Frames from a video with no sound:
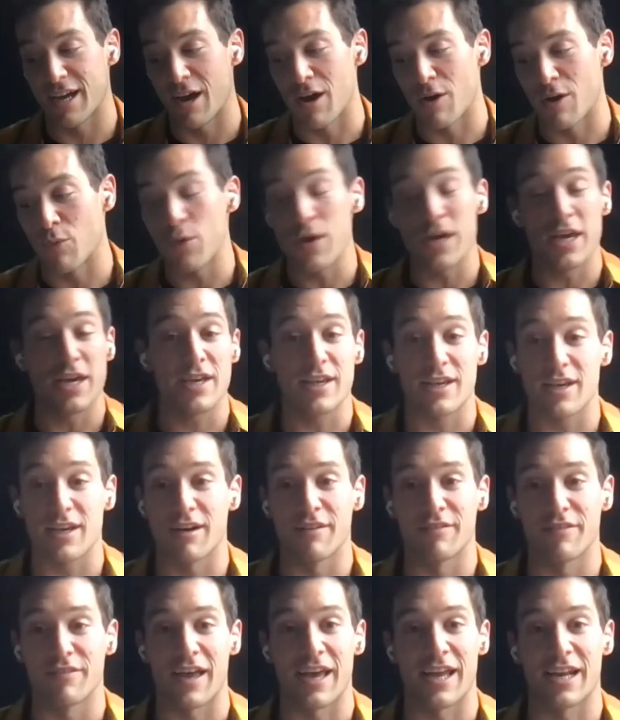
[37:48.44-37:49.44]
a week
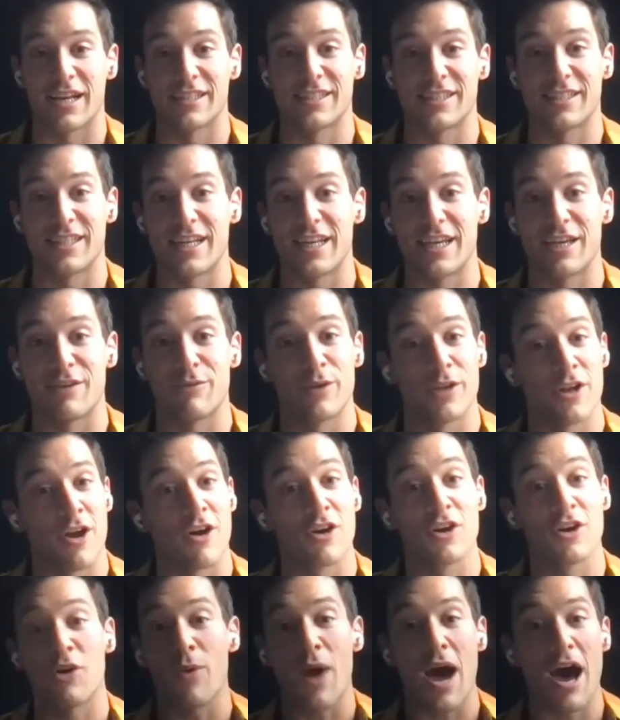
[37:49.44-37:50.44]
in a city, we'd all
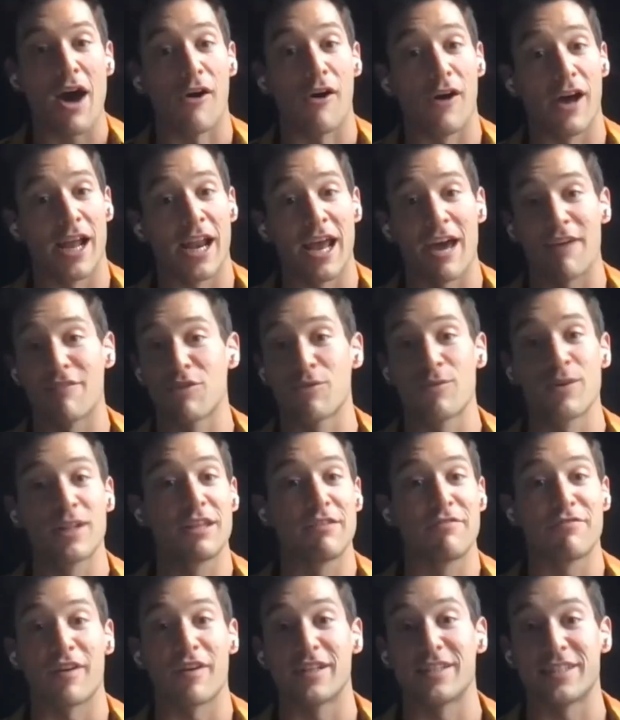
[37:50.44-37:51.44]
go out and have a really
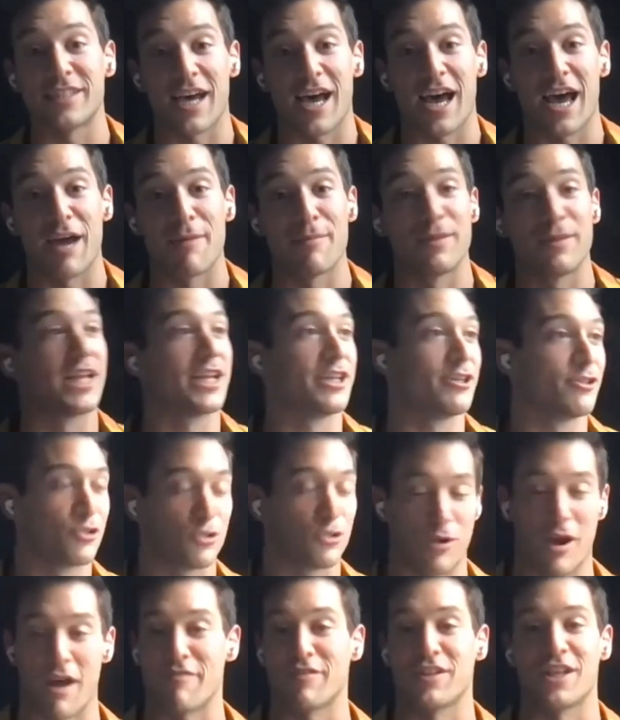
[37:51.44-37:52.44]
fun time. And then you
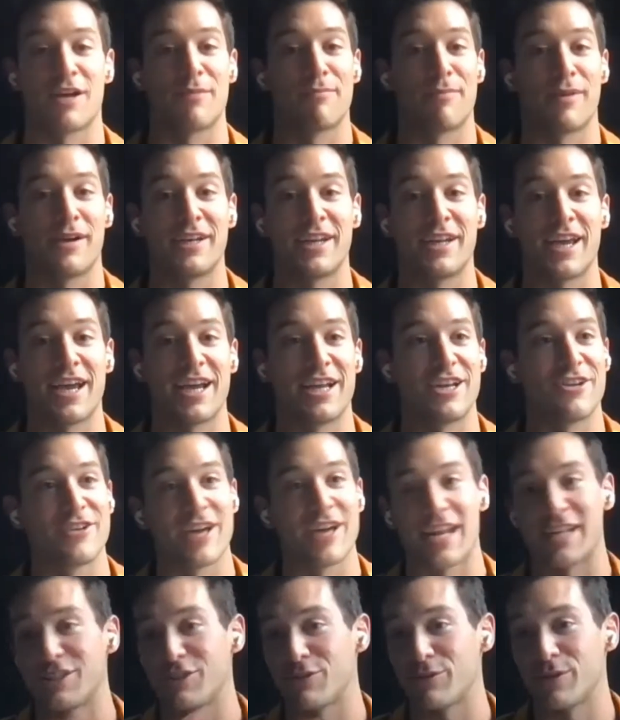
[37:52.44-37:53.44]
travel on Monday and you
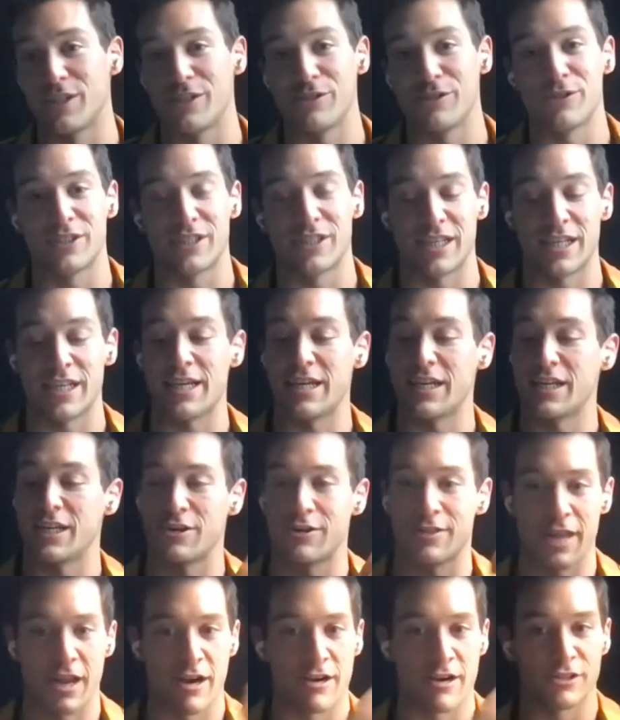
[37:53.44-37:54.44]
get into a new city and
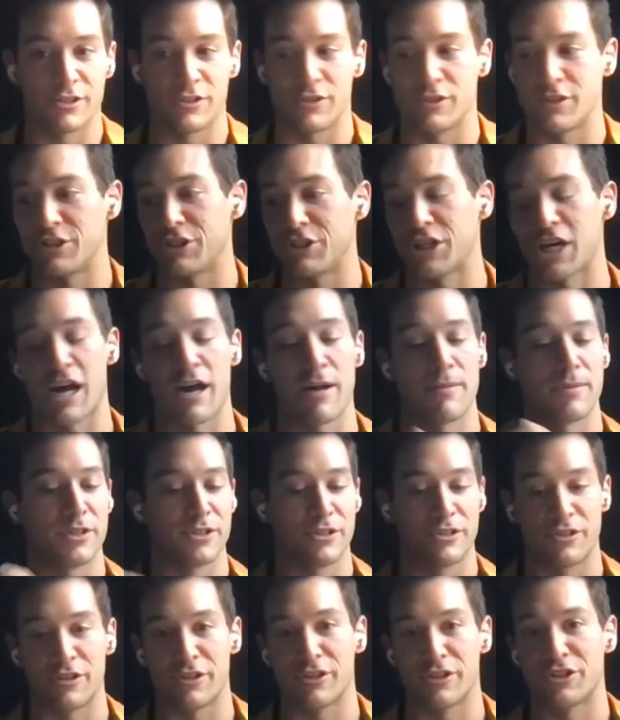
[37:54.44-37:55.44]
you're there to do your job, and
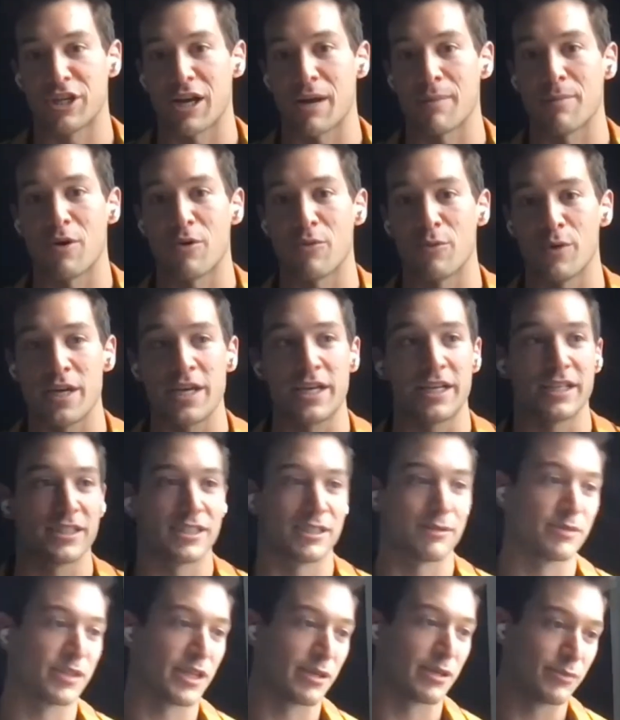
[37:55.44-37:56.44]
you do your job all week. And
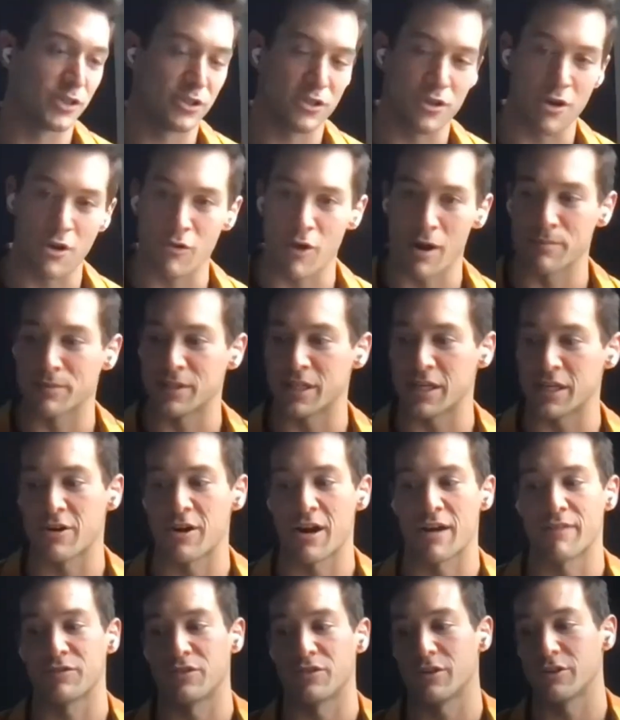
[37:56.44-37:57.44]
sometimes you go grab dinner
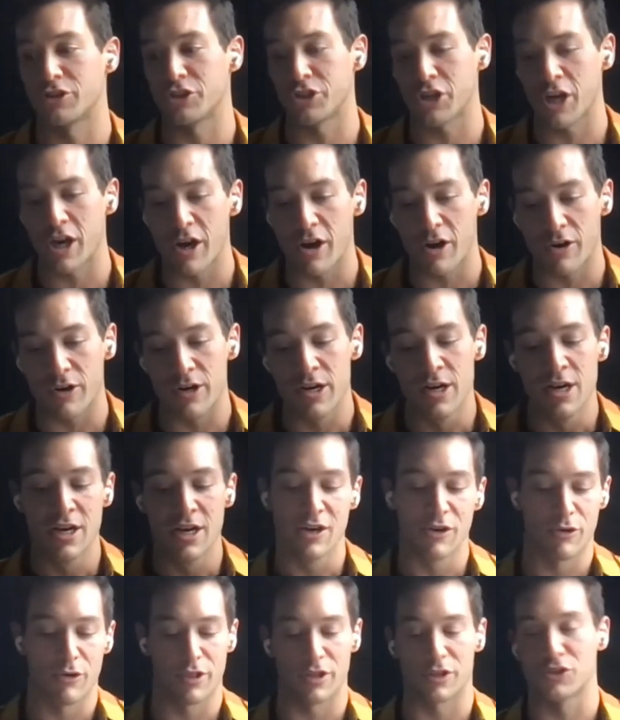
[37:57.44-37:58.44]
after the show,
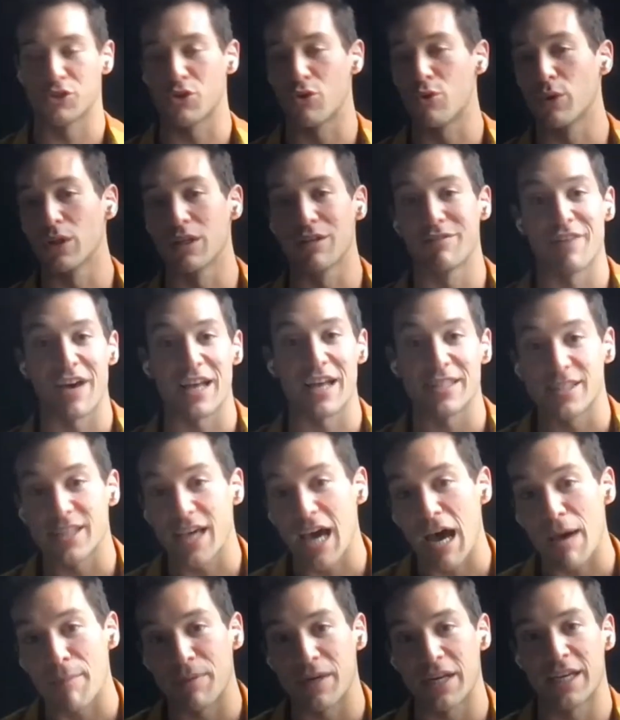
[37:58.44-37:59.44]
or there's cool events
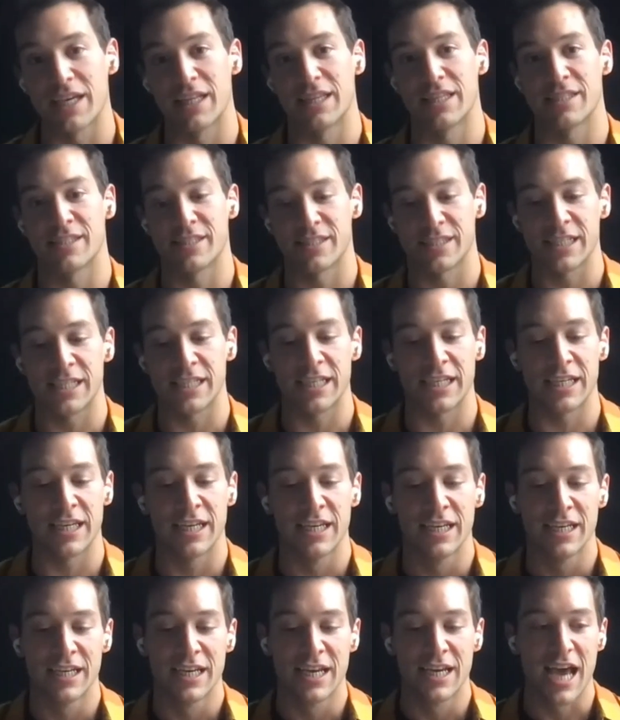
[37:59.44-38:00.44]
happening in the city.
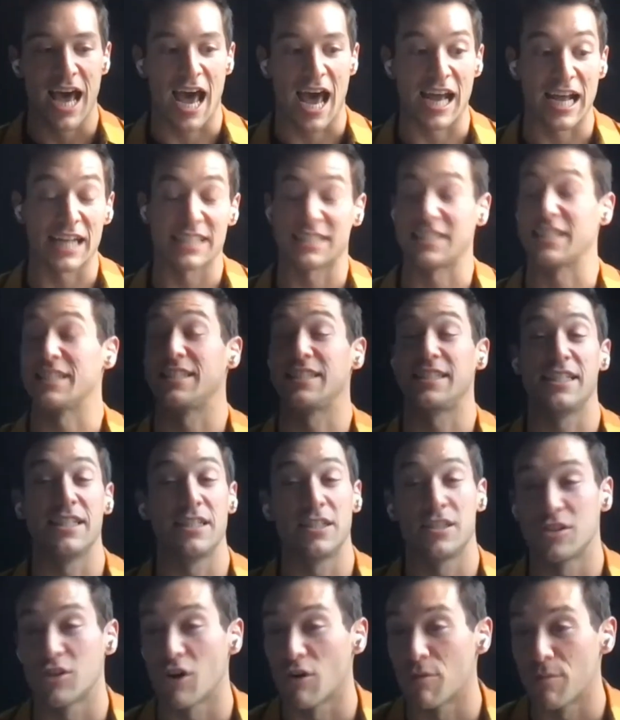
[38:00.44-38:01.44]
I got to see
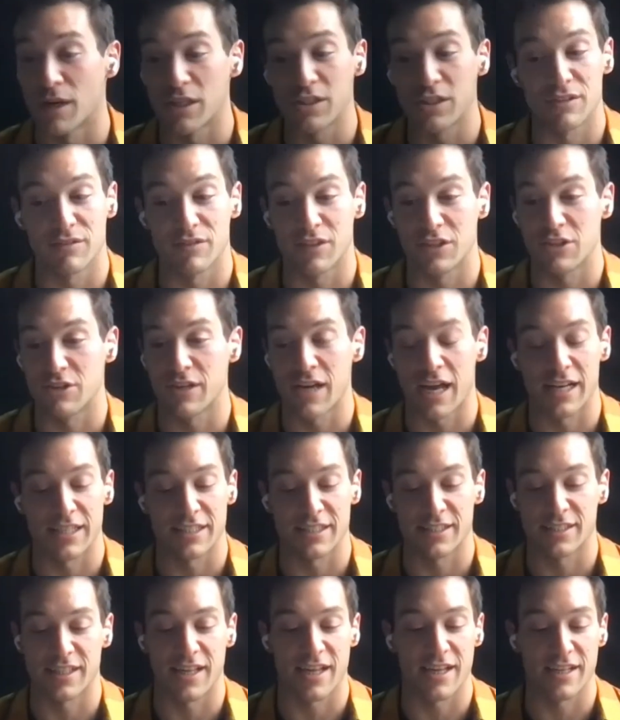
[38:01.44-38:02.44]
so much of the
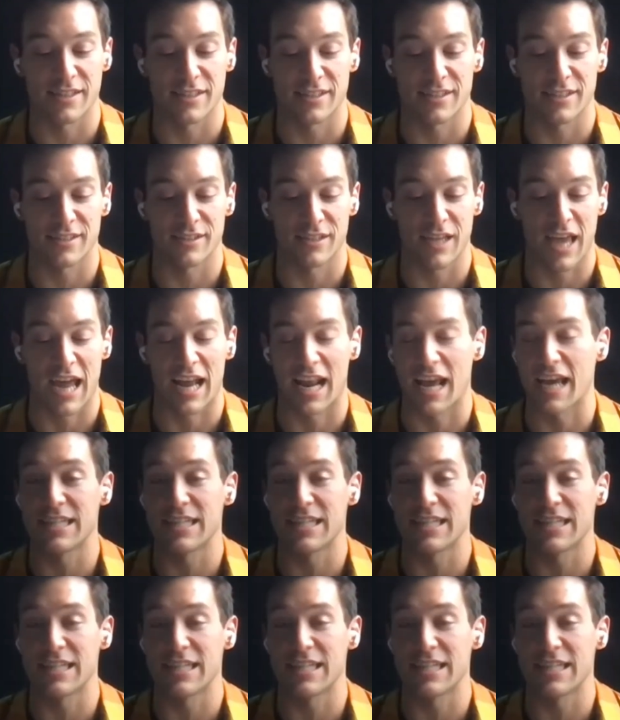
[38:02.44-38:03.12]
United States at